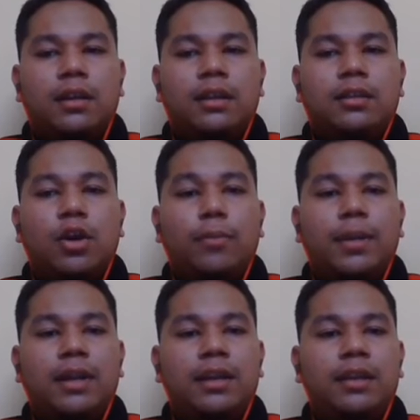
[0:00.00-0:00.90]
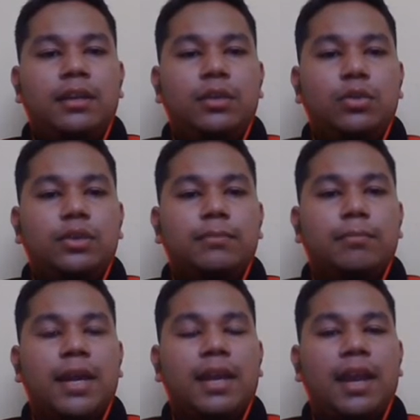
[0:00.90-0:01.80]
commonly used
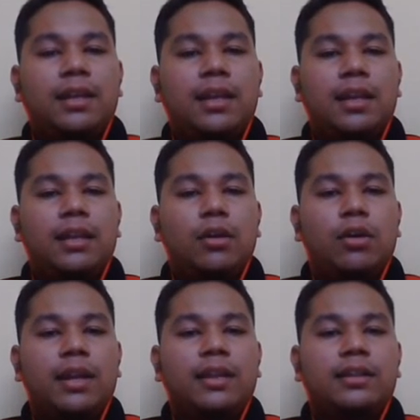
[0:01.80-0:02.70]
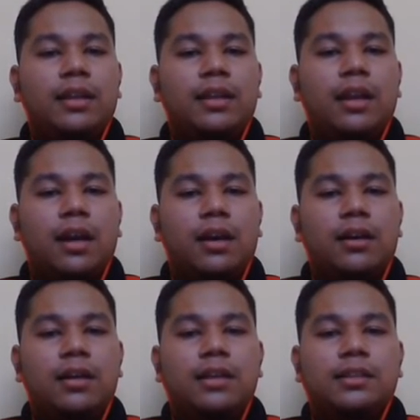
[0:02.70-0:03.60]
by handling-oriented cars
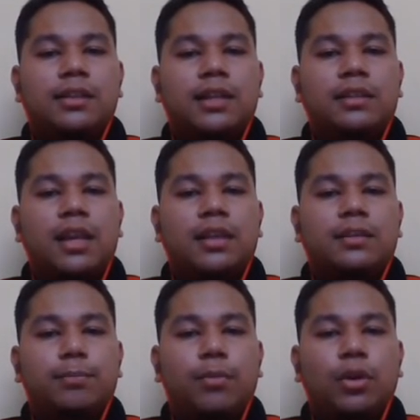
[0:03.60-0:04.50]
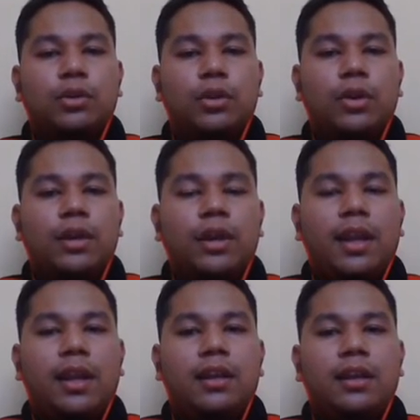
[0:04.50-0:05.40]
such as Proton
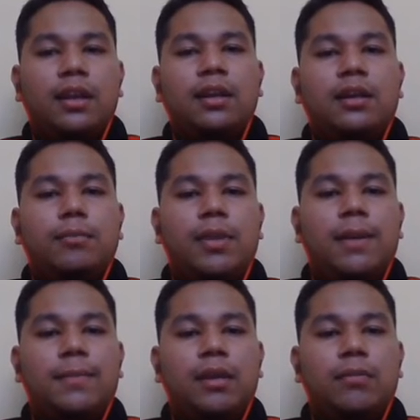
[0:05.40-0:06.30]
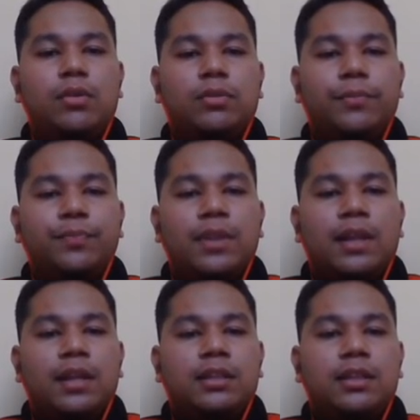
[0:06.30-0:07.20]
and BMW.
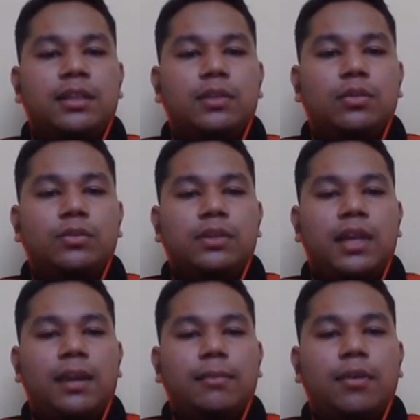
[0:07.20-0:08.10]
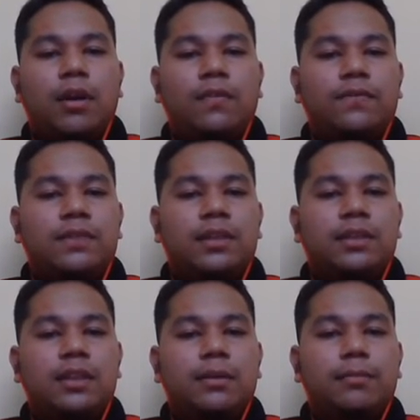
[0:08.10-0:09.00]
These two types of
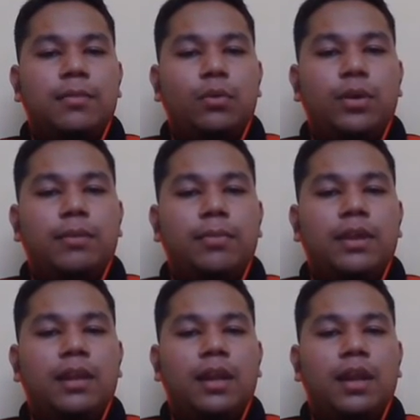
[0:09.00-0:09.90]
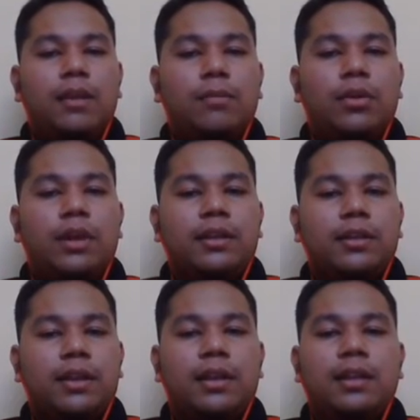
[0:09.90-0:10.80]
system will be elaborated
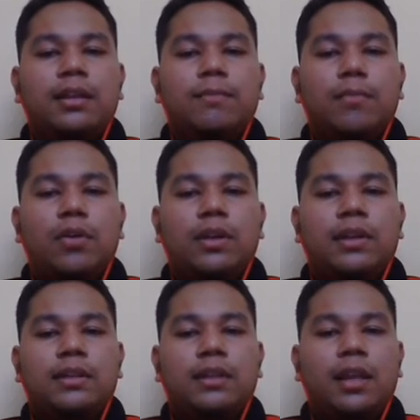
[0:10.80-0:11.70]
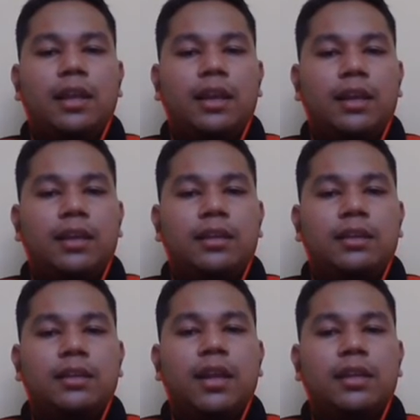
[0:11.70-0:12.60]
in more detail in
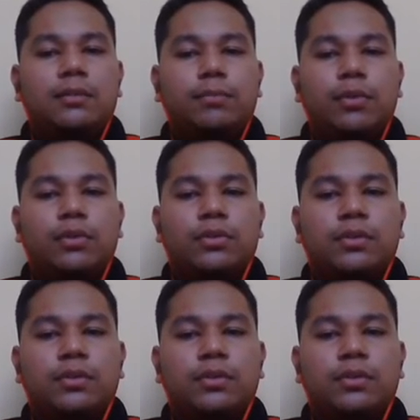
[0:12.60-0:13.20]
the next post.